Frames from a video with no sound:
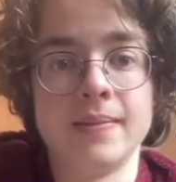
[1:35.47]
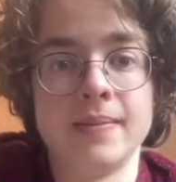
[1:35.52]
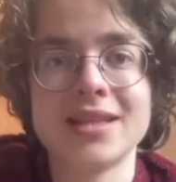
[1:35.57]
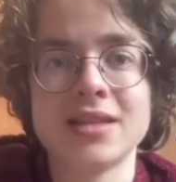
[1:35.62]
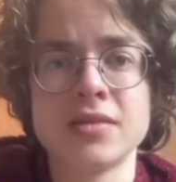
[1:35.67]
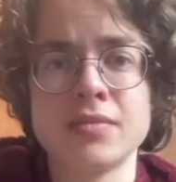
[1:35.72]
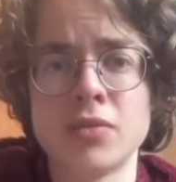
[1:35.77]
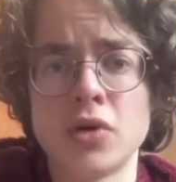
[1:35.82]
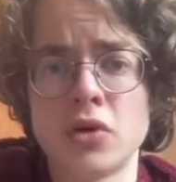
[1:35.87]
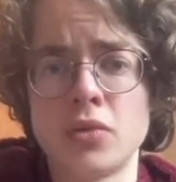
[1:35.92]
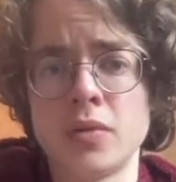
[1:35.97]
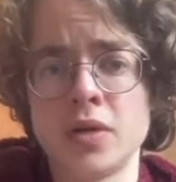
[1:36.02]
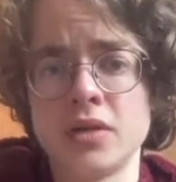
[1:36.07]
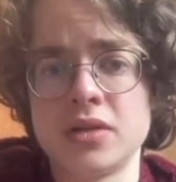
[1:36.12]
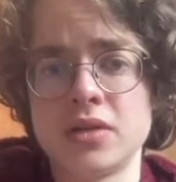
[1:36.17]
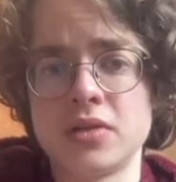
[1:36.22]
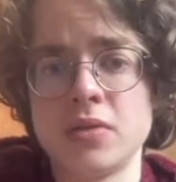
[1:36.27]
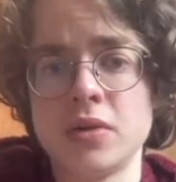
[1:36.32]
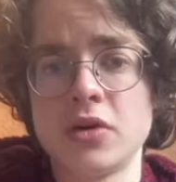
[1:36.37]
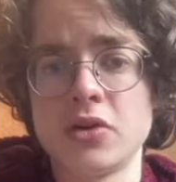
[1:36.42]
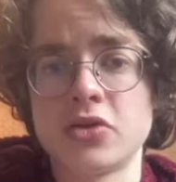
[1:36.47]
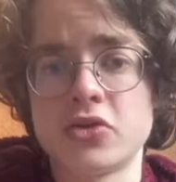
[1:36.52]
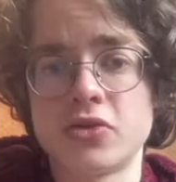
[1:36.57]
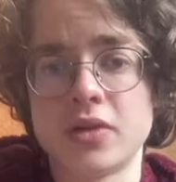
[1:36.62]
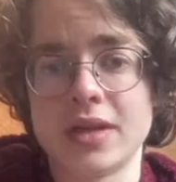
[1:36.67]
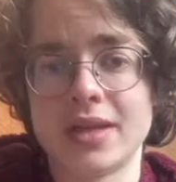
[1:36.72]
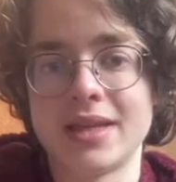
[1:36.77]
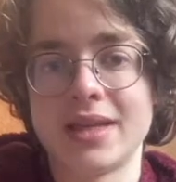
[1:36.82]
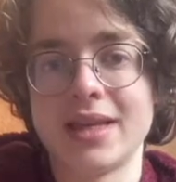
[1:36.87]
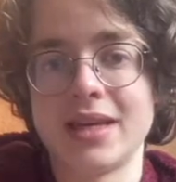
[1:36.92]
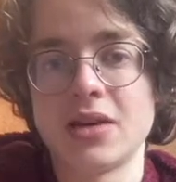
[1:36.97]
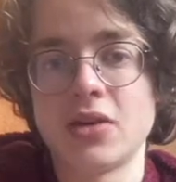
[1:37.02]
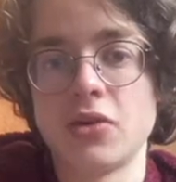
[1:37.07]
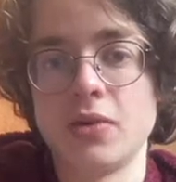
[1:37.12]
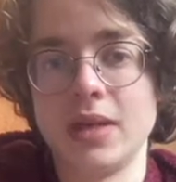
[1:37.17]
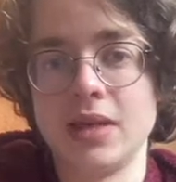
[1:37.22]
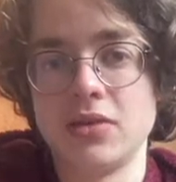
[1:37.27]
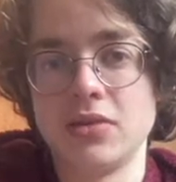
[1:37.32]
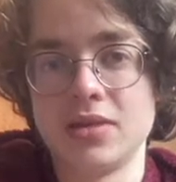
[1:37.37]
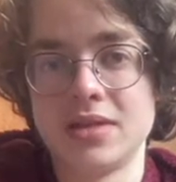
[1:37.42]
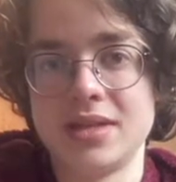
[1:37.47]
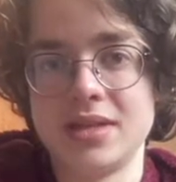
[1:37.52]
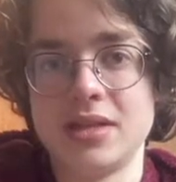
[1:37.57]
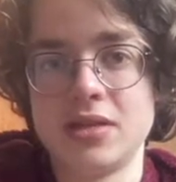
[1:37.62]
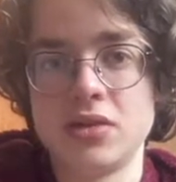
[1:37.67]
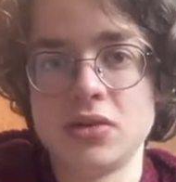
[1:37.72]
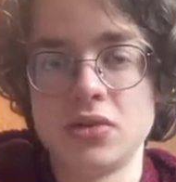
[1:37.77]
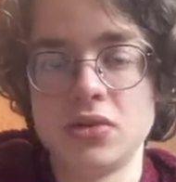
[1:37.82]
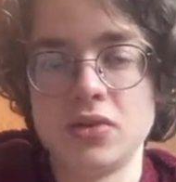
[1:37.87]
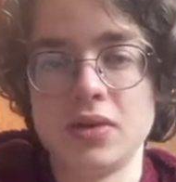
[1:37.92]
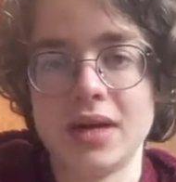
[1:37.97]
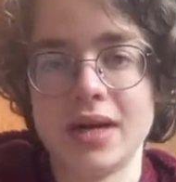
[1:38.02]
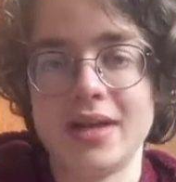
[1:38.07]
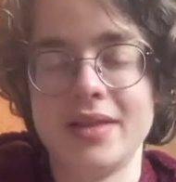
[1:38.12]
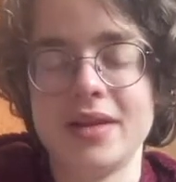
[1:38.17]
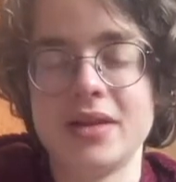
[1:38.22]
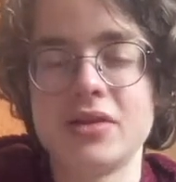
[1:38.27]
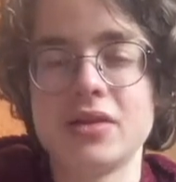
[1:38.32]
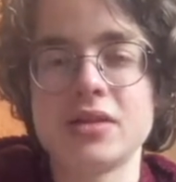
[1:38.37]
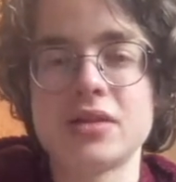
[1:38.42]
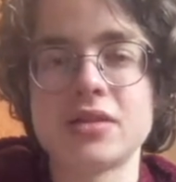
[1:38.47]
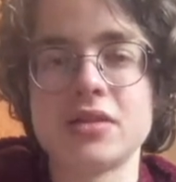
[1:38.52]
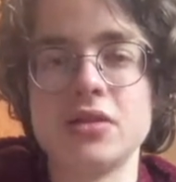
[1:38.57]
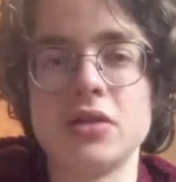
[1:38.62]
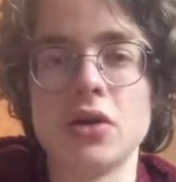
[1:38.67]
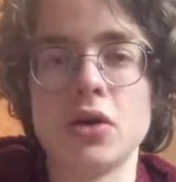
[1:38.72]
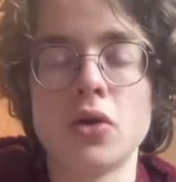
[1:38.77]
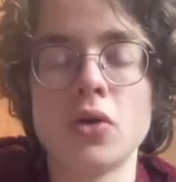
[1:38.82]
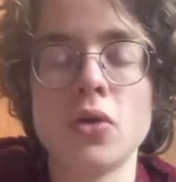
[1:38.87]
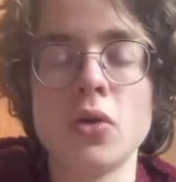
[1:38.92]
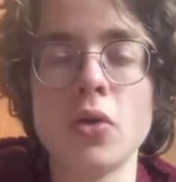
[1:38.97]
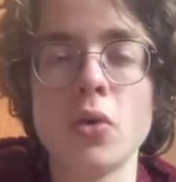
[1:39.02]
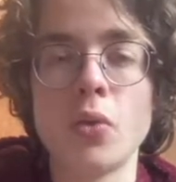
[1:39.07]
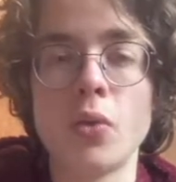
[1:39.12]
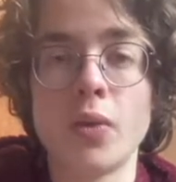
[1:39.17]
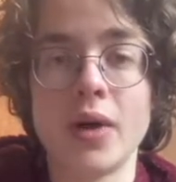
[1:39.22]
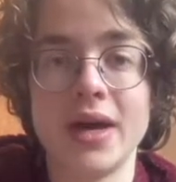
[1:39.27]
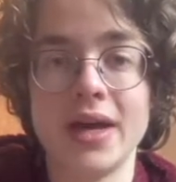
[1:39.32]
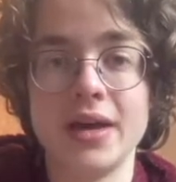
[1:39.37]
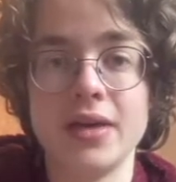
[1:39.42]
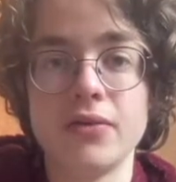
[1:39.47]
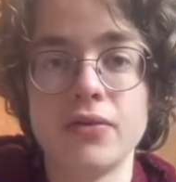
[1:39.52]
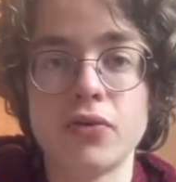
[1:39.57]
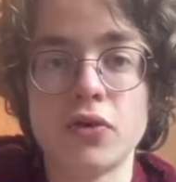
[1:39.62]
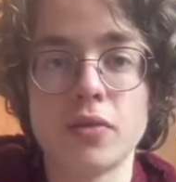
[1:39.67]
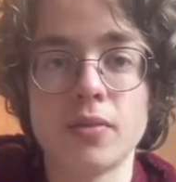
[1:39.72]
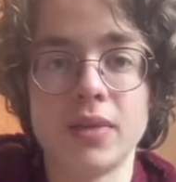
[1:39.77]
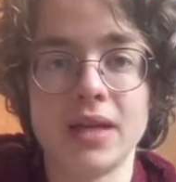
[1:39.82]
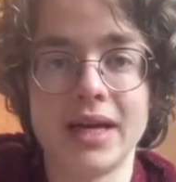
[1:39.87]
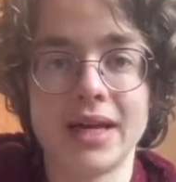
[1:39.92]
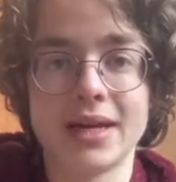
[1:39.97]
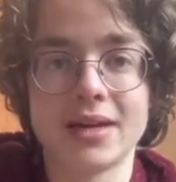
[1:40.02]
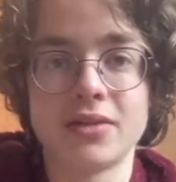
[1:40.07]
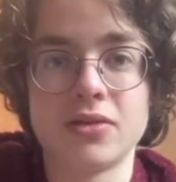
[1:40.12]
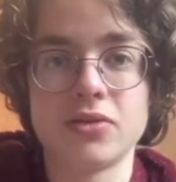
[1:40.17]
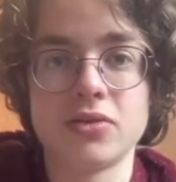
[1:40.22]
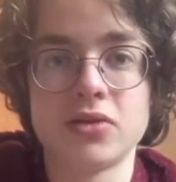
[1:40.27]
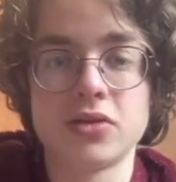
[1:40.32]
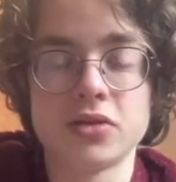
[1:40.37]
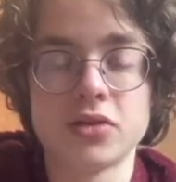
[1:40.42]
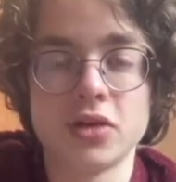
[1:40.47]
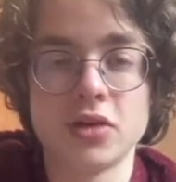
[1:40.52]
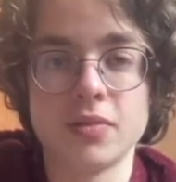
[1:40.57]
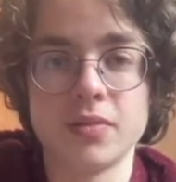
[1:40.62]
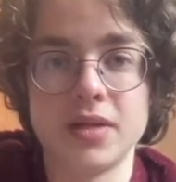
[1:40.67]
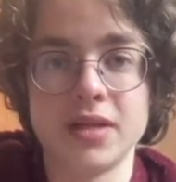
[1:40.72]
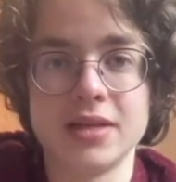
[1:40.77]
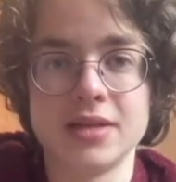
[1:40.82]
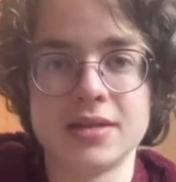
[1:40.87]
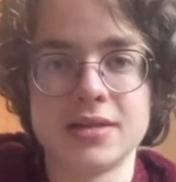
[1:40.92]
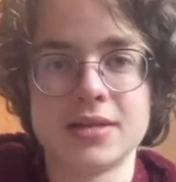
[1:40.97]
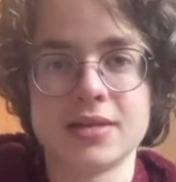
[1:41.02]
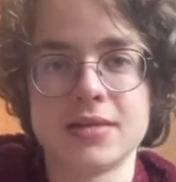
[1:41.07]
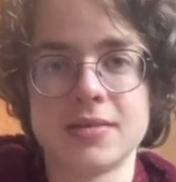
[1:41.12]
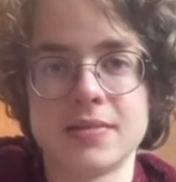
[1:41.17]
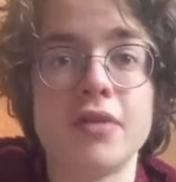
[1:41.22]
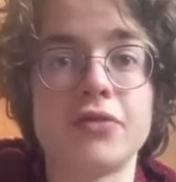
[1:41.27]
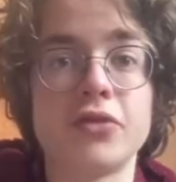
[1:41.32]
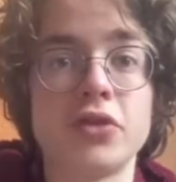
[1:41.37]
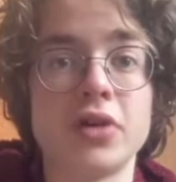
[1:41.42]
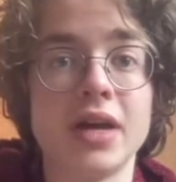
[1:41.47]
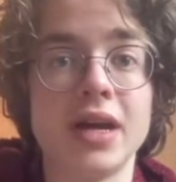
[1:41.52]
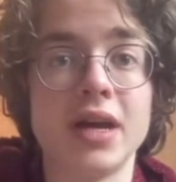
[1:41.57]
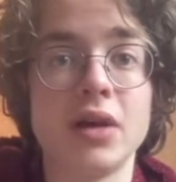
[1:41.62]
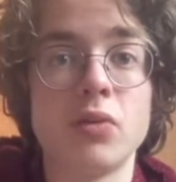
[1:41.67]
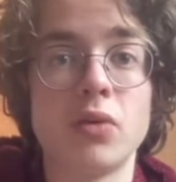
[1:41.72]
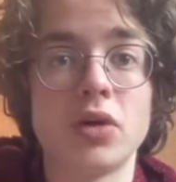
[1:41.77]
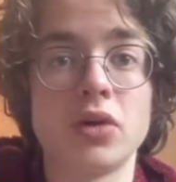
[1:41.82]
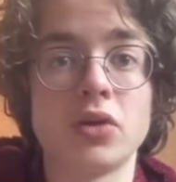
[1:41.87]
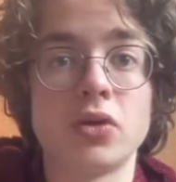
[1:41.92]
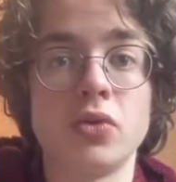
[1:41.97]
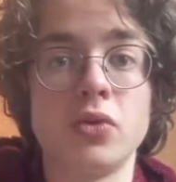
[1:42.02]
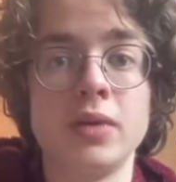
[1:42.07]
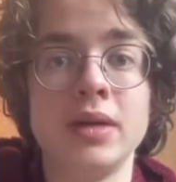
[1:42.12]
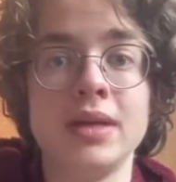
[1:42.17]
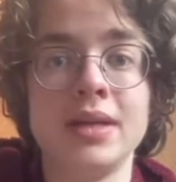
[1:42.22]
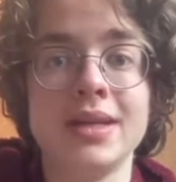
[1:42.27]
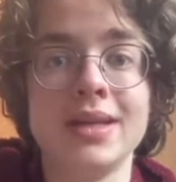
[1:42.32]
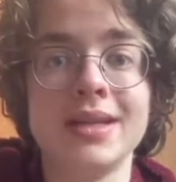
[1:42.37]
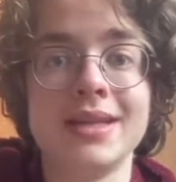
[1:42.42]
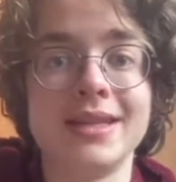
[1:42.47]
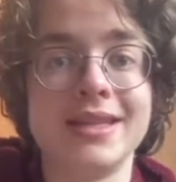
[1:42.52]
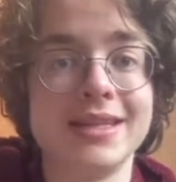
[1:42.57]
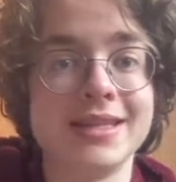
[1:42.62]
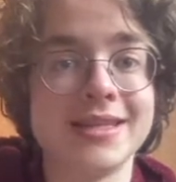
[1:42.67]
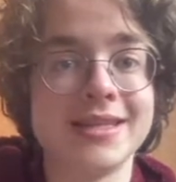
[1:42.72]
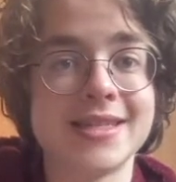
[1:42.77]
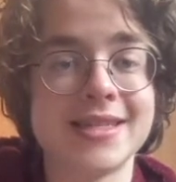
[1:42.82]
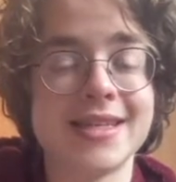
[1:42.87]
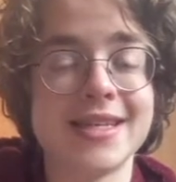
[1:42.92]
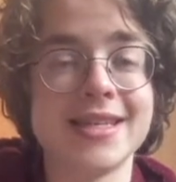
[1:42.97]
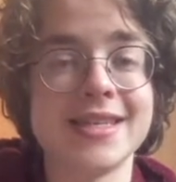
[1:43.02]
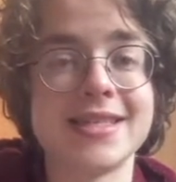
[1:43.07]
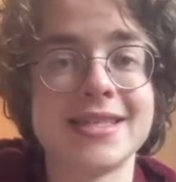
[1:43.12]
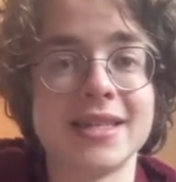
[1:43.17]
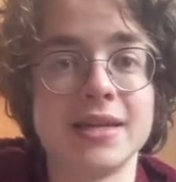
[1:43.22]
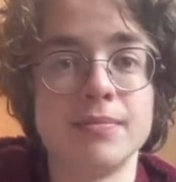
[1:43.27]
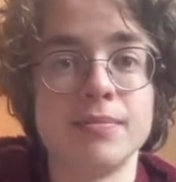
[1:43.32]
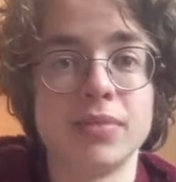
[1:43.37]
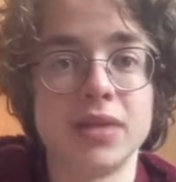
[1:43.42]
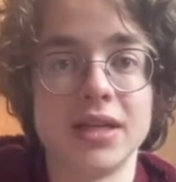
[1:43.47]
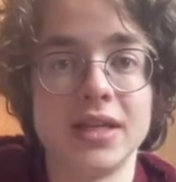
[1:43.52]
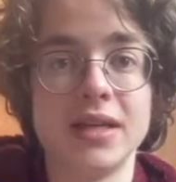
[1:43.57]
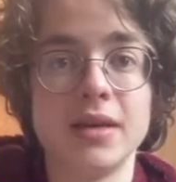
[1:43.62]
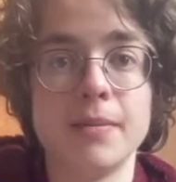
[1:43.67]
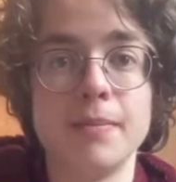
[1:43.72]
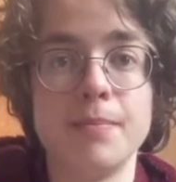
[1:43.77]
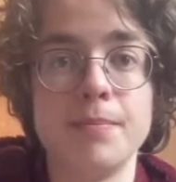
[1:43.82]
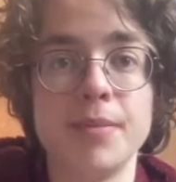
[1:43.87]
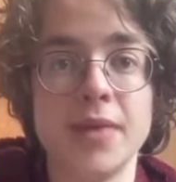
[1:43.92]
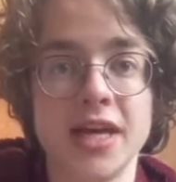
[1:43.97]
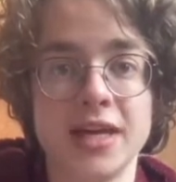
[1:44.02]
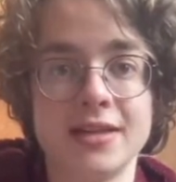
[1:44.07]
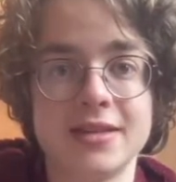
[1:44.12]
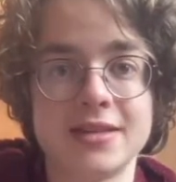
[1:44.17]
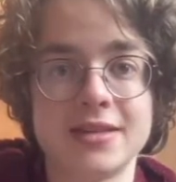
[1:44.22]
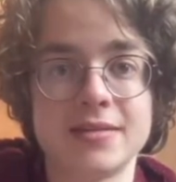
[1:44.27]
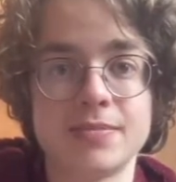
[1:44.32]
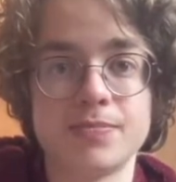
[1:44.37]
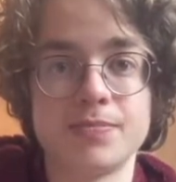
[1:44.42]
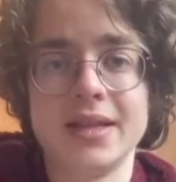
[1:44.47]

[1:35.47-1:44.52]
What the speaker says: At the moment we are threatening queen to c2 and there is no way for black to stop this. After a1 queen, this is simply mate.